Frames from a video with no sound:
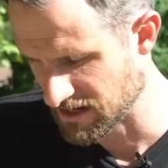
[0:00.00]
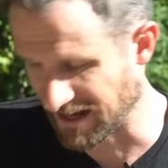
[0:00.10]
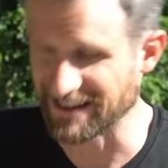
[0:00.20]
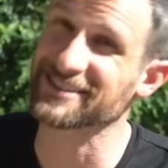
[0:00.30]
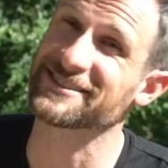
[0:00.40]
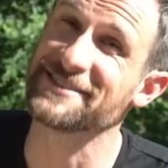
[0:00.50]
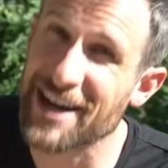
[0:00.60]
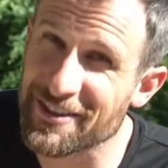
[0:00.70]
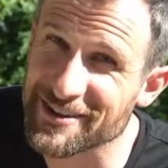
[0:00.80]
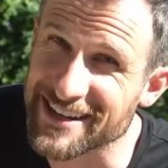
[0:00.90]
Now here's
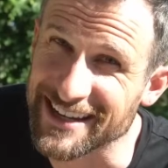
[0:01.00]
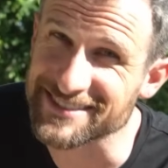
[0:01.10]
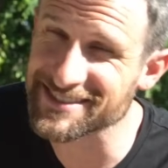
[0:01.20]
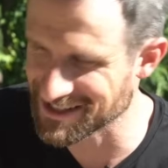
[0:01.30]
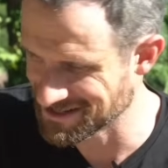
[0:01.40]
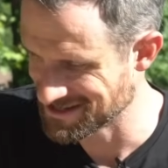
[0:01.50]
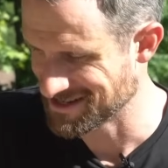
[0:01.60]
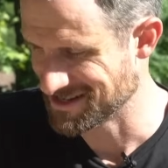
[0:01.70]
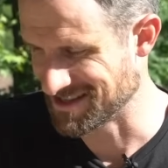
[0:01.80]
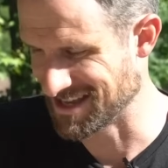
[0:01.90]
another disc
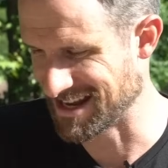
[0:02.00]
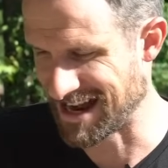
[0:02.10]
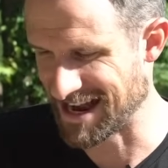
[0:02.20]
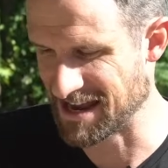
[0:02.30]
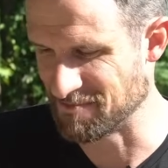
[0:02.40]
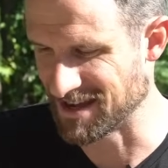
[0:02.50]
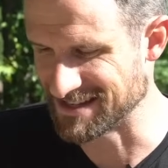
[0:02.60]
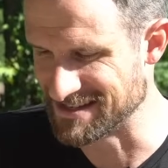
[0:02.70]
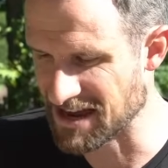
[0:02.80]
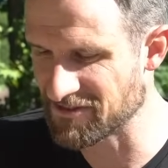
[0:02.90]
that I am
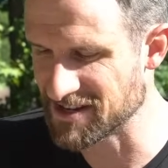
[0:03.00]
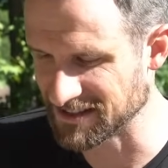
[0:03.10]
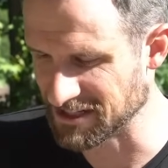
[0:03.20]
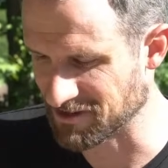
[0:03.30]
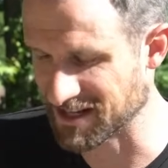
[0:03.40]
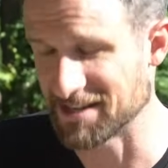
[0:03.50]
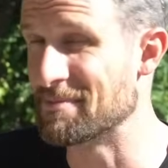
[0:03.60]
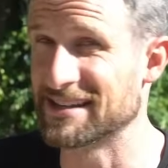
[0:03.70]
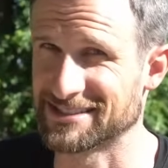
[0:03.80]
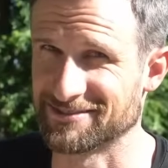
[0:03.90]
definitely ready to
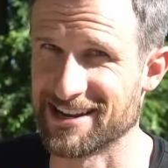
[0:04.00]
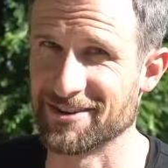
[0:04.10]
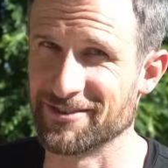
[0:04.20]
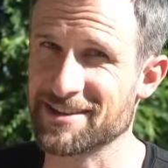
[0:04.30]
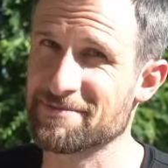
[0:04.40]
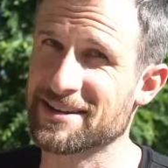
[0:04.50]
mess around with,